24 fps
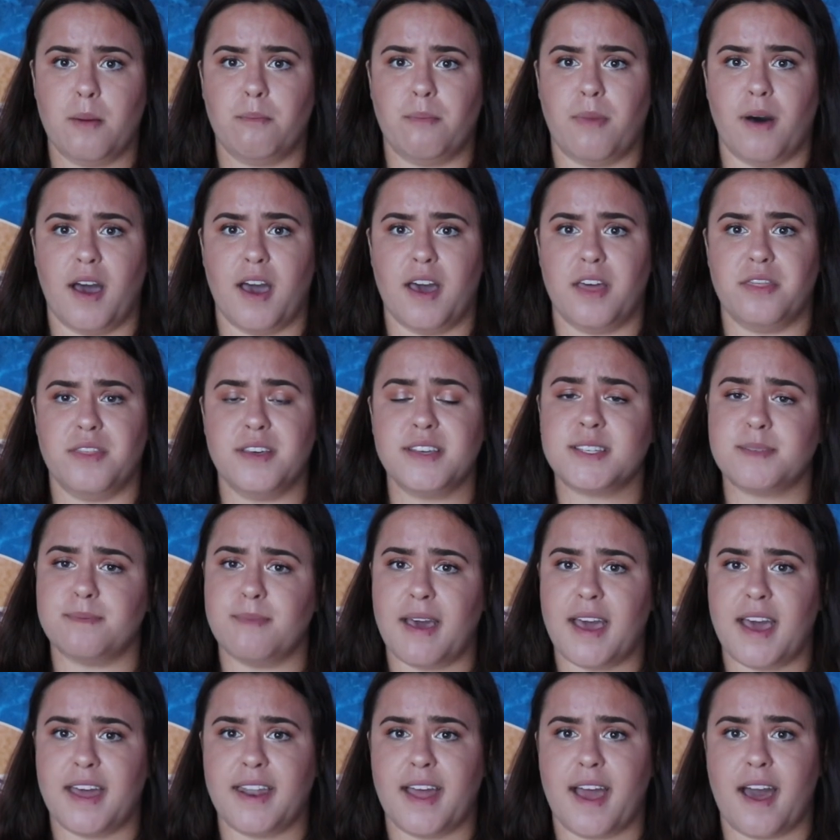But this
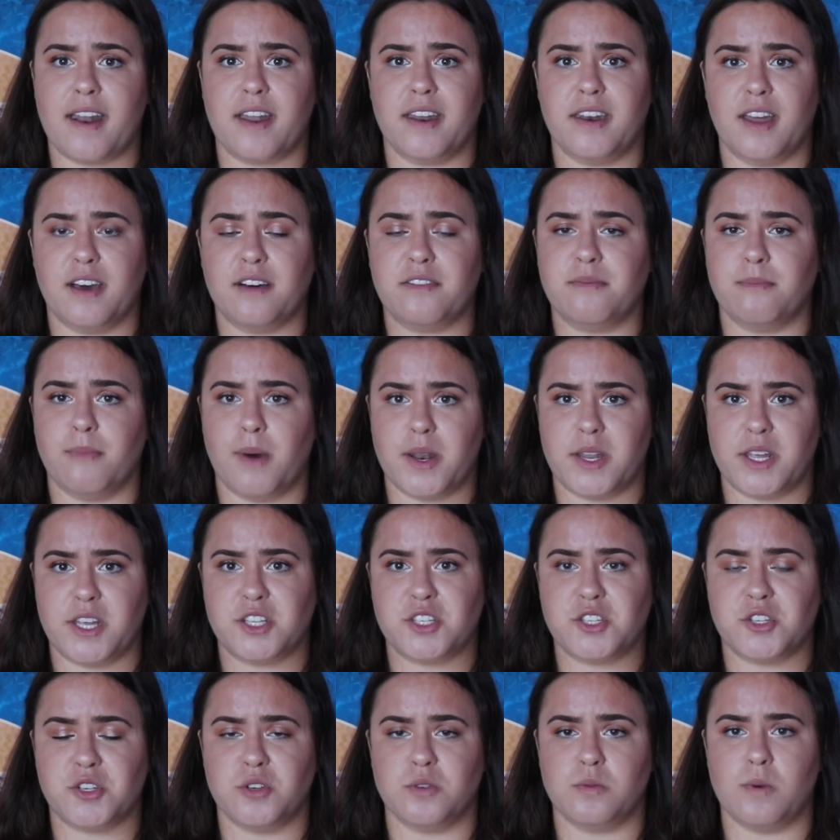man had enough money
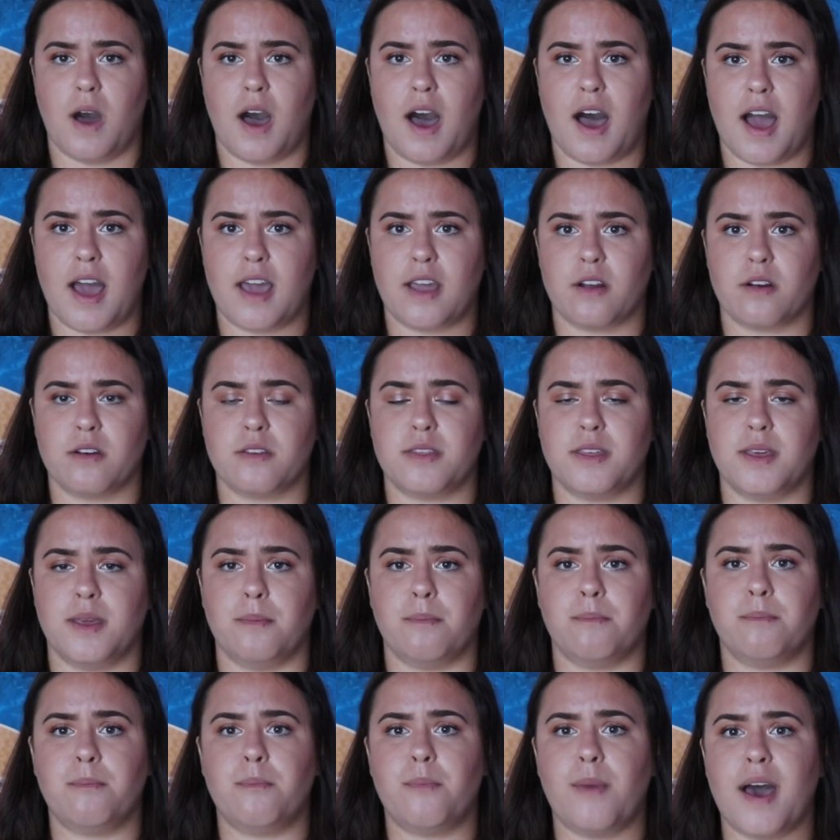to hire
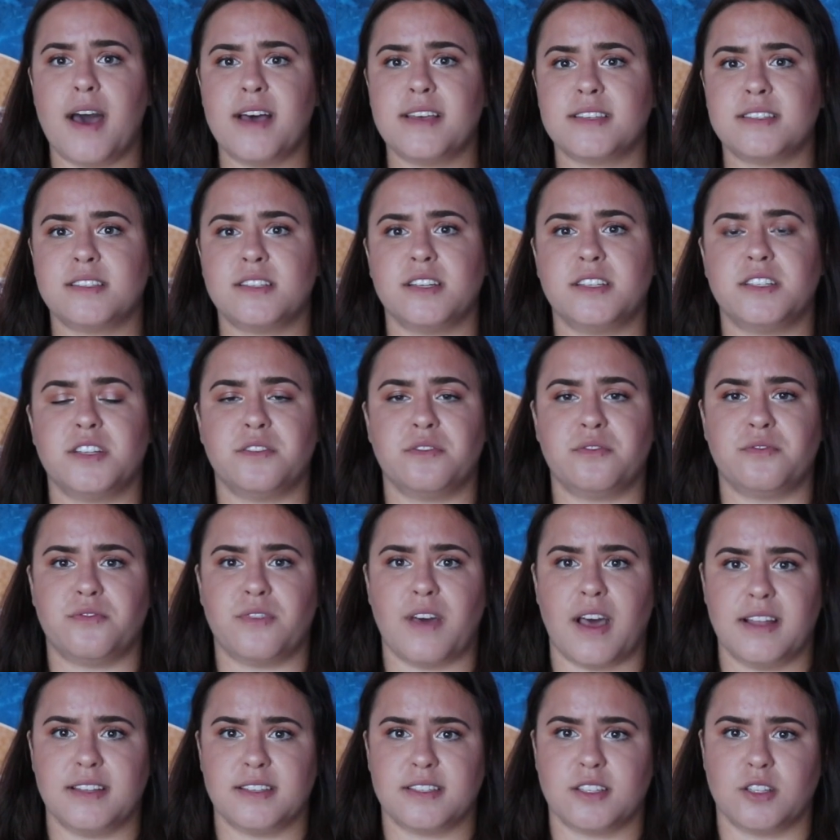the best
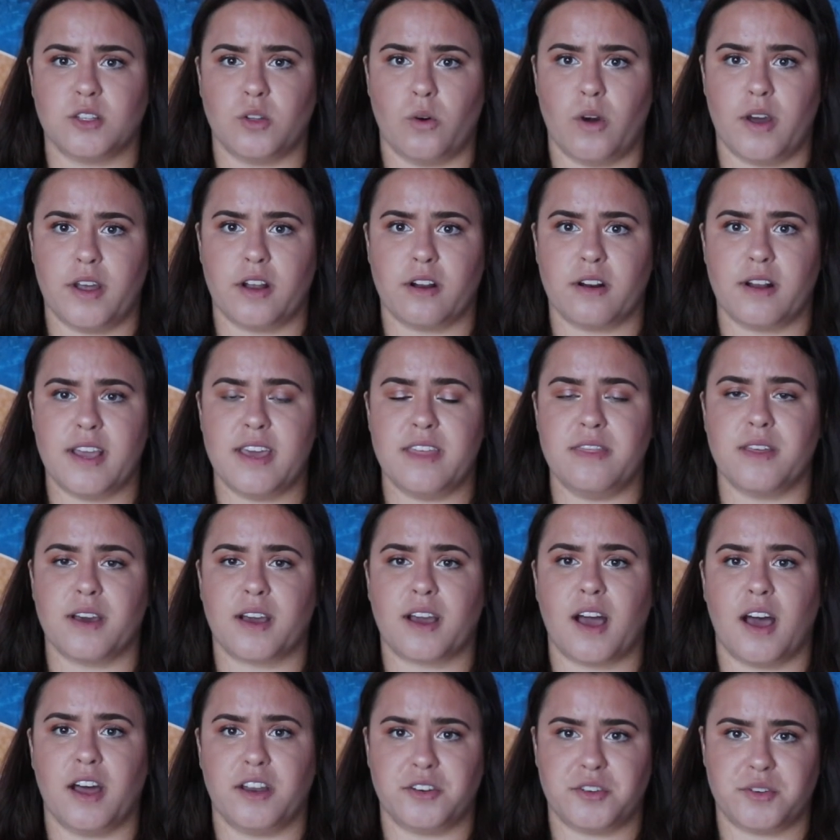defense lawyer in the
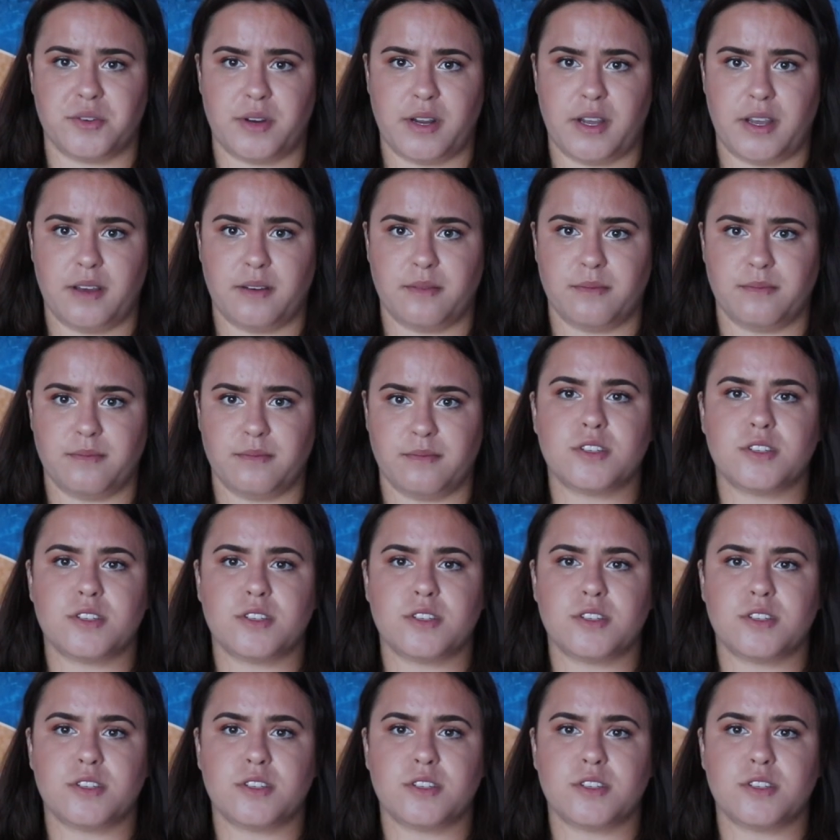country.